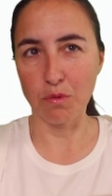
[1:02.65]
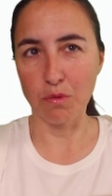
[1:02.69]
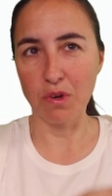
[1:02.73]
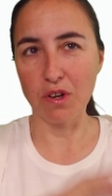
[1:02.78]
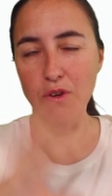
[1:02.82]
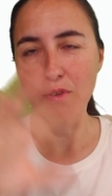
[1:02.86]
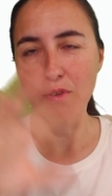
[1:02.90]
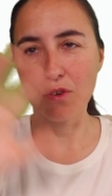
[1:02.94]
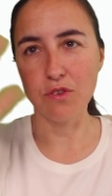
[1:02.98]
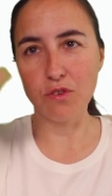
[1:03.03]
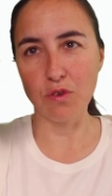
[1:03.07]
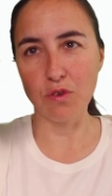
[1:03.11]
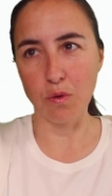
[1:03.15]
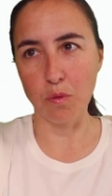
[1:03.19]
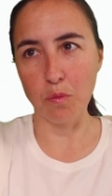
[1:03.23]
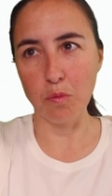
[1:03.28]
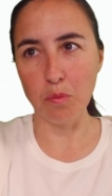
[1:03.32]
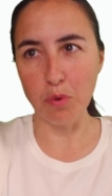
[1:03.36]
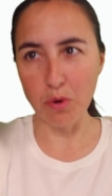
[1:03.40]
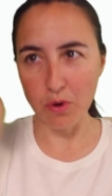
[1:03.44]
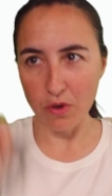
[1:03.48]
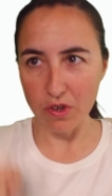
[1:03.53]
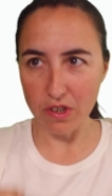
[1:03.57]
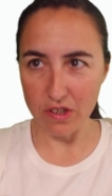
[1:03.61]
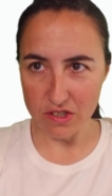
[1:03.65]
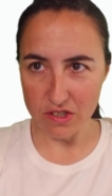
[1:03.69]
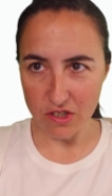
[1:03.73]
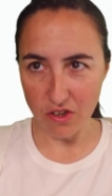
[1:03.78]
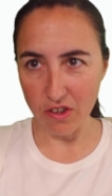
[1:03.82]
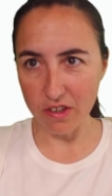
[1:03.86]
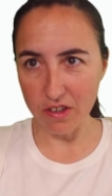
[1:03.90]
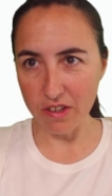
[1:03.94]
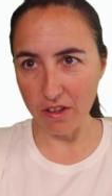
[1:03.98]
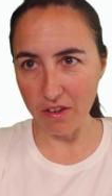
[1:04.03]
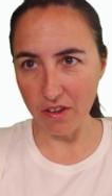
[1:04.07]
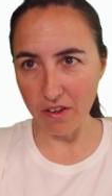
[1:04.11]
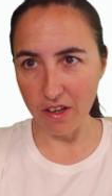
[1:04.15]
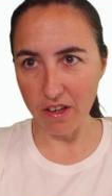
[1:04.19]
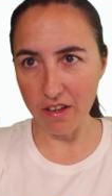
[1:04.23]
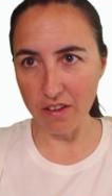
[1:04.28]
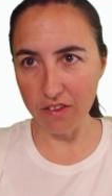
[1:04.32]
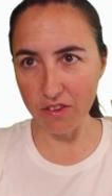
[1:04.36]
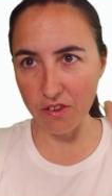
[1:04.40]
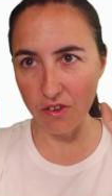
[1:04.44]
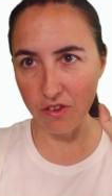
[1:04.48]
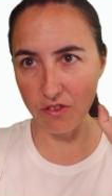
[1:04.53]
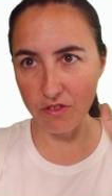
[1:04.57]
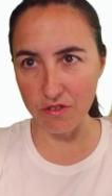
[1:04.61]
We're going to import the
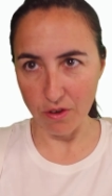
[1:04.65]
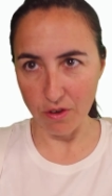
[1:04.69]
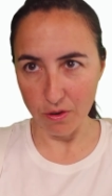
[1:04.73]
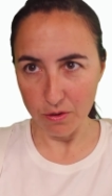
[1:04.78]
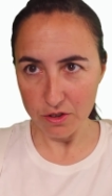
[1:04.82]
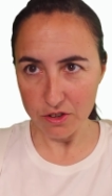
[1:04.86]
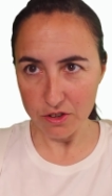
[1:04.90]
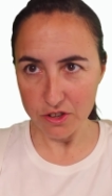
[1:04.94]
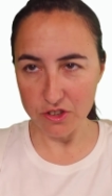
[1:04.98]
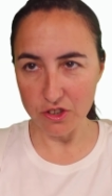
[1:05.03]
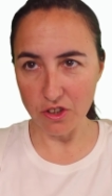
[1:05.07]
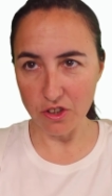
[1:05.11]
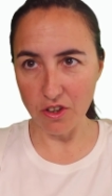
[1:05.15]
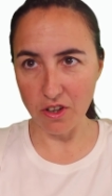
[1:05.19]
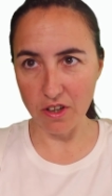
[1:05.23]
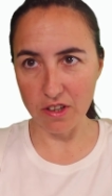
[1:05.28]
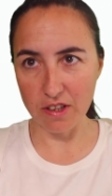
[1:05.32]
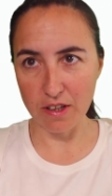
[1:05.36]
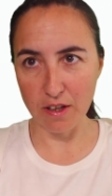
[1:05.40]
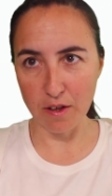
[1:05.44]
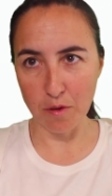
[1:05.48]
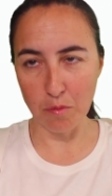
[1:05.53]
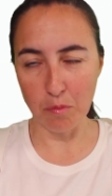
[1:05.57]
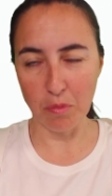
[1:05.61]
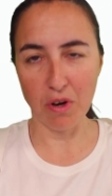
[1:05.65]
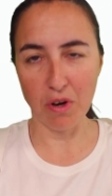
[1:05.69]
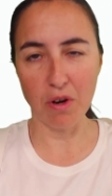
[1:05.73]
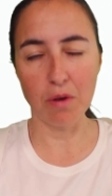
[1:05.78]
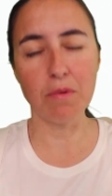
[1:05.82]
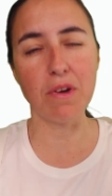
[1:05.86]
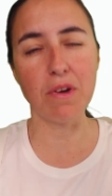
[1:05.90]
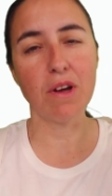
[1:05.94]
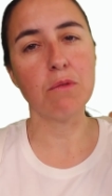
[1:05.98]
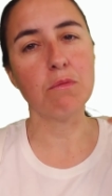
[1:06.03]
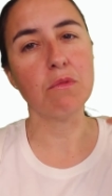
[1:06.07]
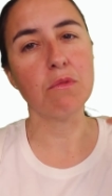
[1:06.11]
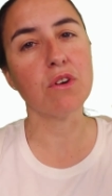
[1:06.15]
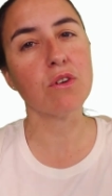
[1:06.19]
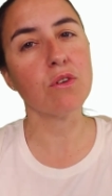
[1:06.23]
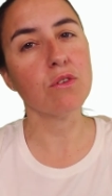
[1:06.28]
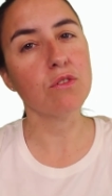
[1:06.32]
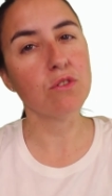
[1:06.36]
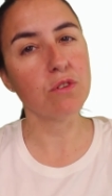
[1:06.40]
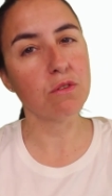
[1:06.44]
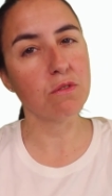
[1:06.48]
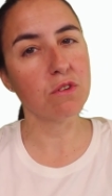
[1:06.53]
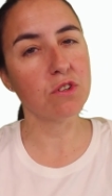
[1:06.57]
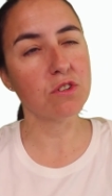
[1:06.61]
Charticulator rose chart in Power B I and we're
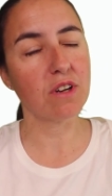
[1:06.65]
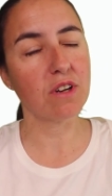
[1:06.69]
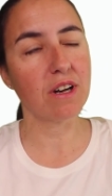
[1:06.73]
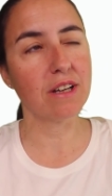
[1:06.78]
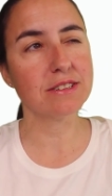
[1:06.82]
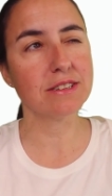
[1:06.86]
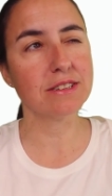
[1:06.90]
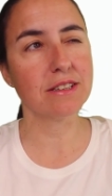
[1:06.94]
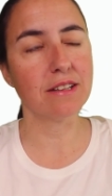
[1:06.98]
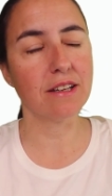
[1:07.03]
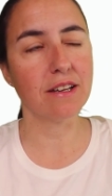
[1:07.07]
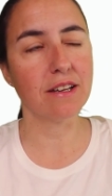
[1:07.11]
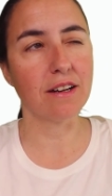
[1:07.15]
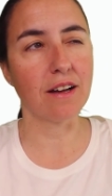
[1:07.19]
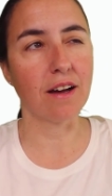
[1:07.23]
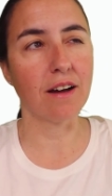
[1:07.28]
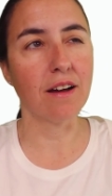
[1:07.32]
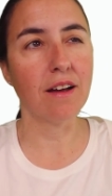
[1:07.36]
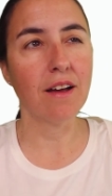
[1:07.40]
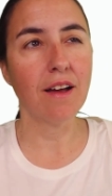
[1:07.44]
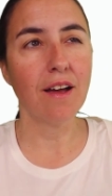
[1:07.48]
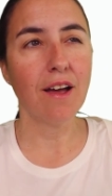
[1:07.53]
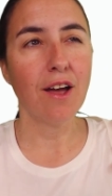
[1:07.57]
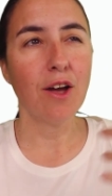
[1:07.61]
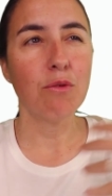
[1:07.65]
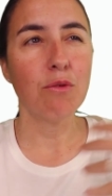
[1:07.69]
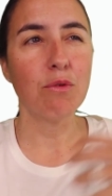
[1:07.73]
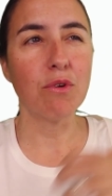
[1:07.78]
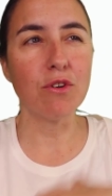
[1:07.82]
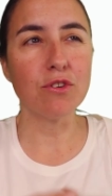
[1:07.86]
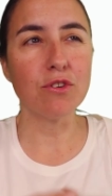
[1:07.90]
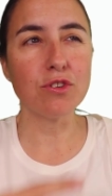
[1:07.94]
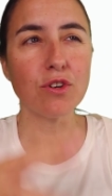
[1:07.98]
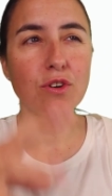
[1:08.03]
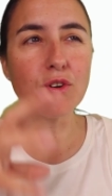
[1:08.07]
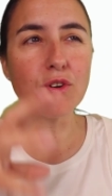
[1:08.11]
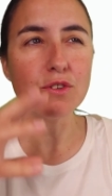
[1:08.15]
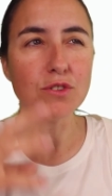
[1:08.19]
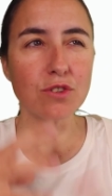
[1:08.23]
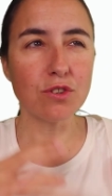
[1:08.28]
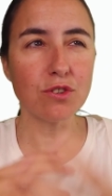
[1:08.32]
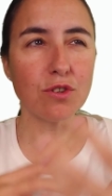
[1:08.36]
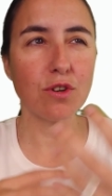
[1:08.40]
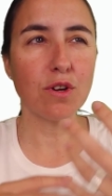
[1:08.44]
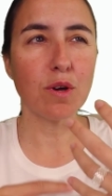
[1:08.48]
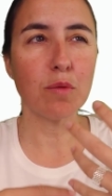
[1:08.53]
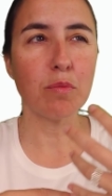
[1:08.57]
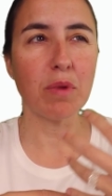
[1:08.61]
going to visualize the data. We're also going to
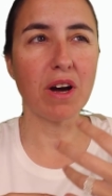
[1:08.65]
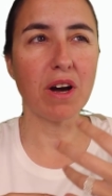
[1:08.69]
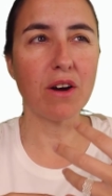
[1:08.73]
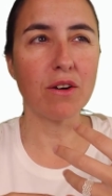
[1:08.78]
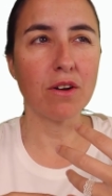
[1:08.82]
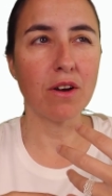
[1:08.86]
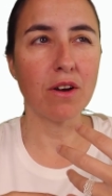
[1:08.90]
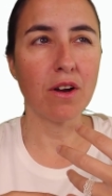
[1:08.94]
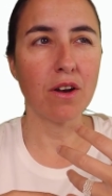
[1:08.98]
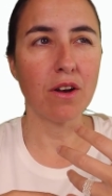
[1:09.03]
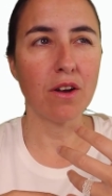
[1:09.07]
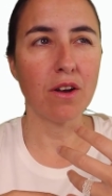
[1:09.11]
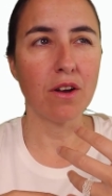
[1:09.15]
talk about